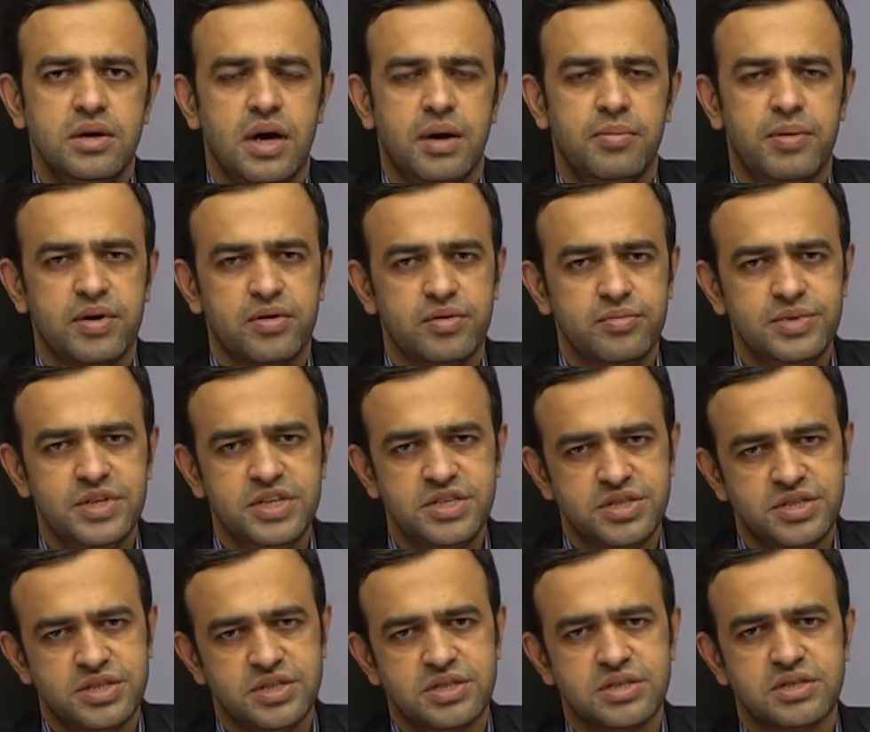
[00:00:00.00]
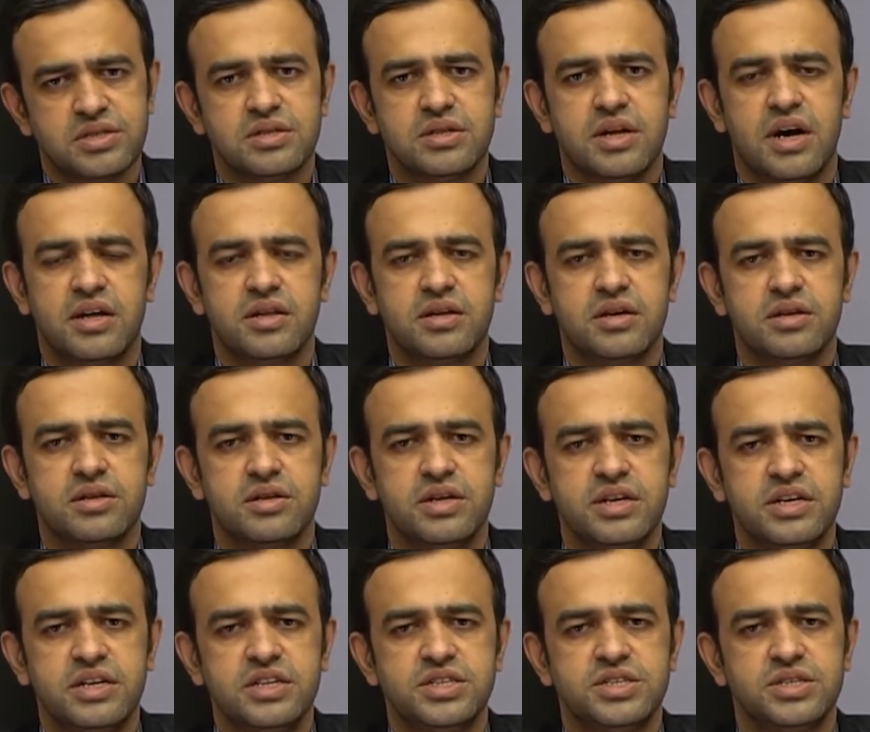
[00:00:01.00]
Apart from this, the other
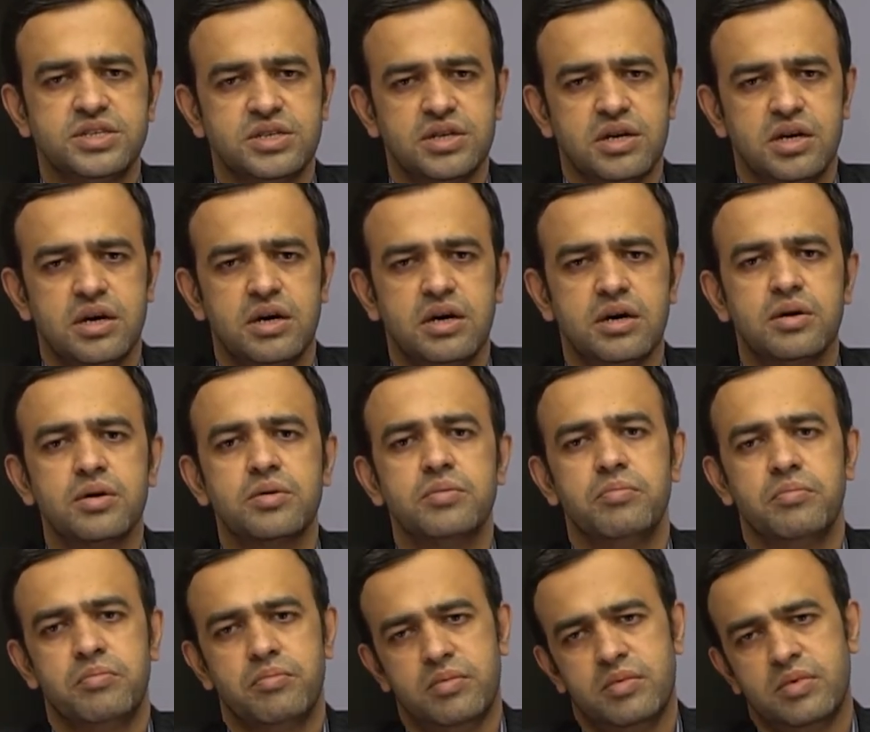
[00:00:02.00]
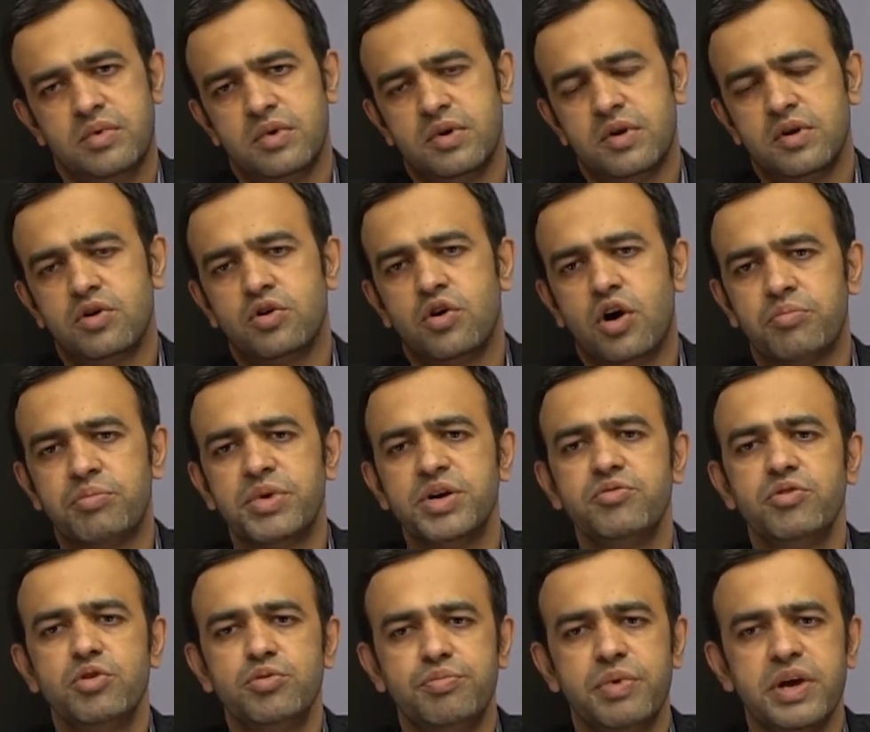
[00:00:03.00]
thing is government
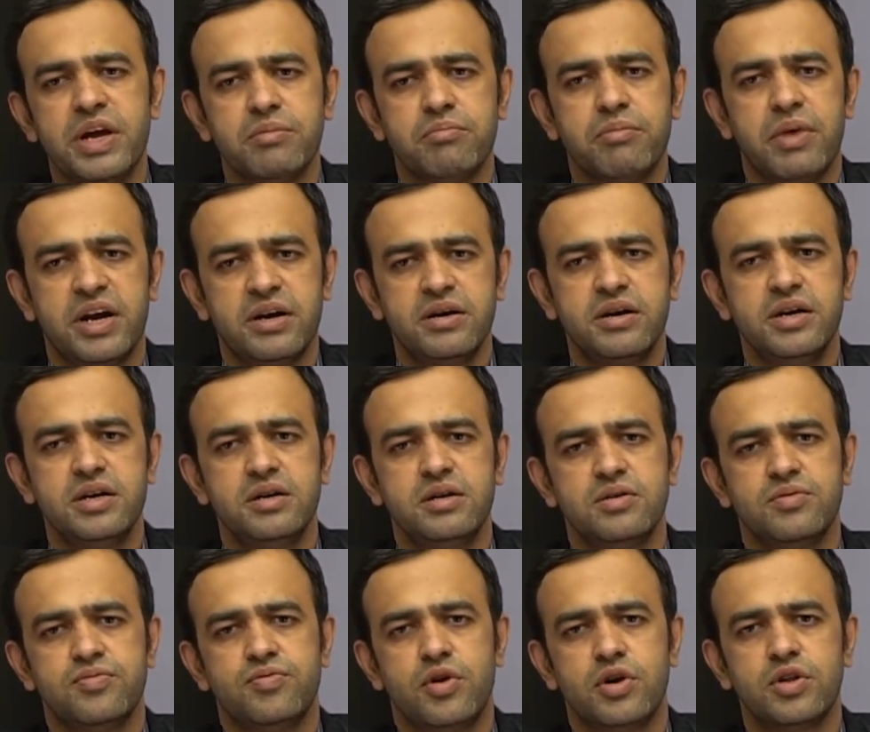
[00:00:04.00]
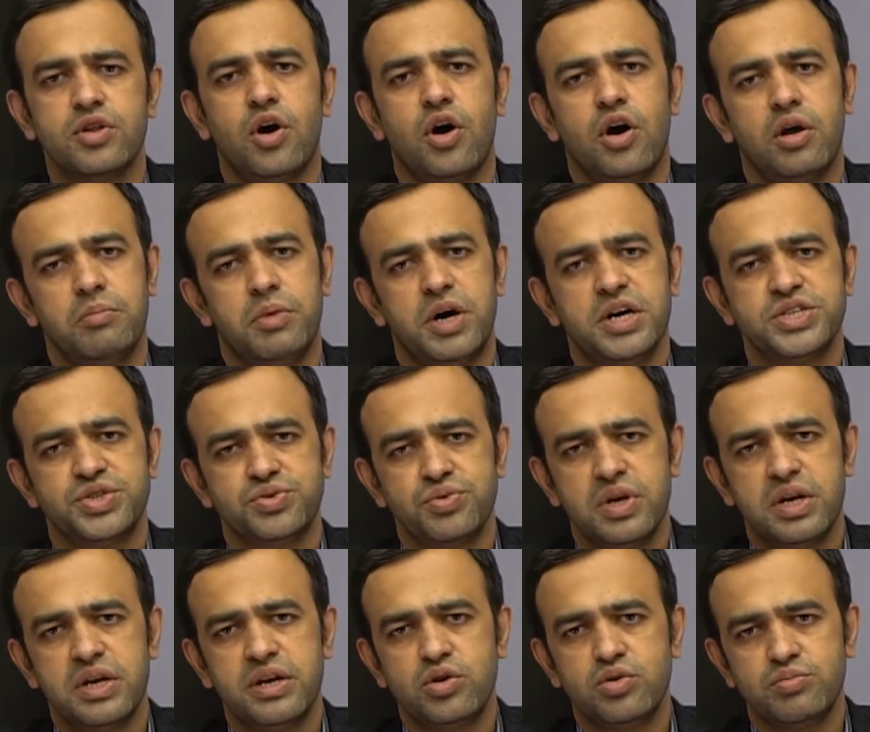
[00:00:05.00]
would make mandate for the hallmark
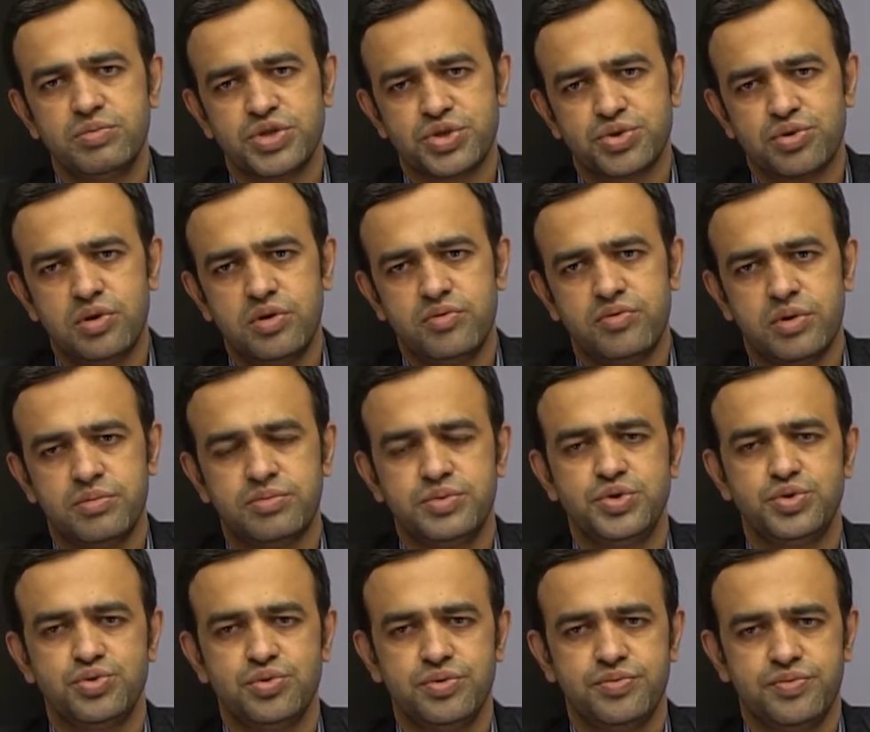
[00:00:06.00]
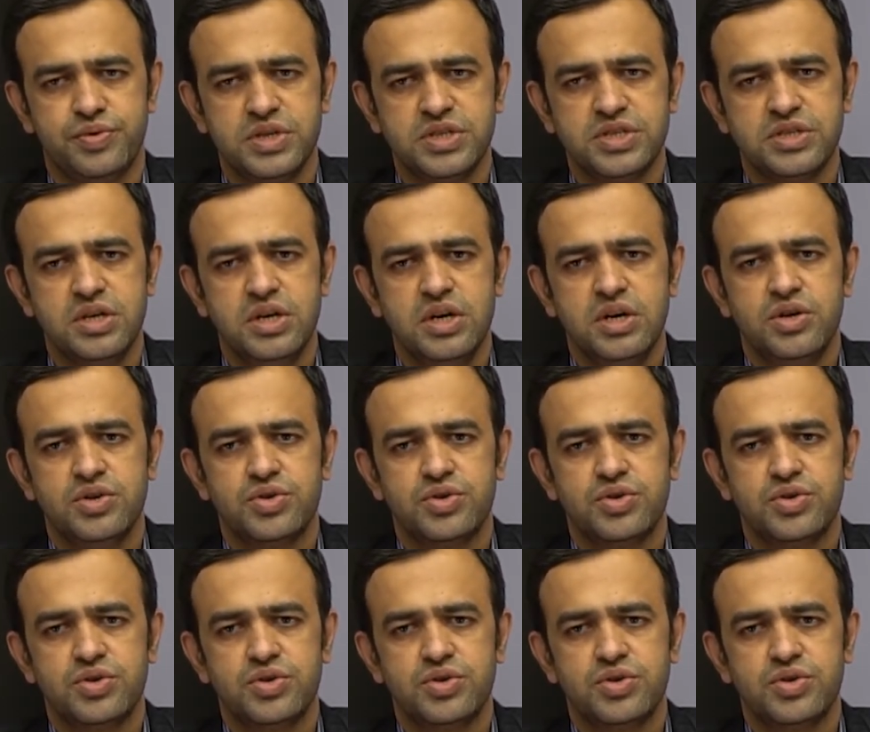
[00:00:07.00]
jewelry to be sold from June 1st.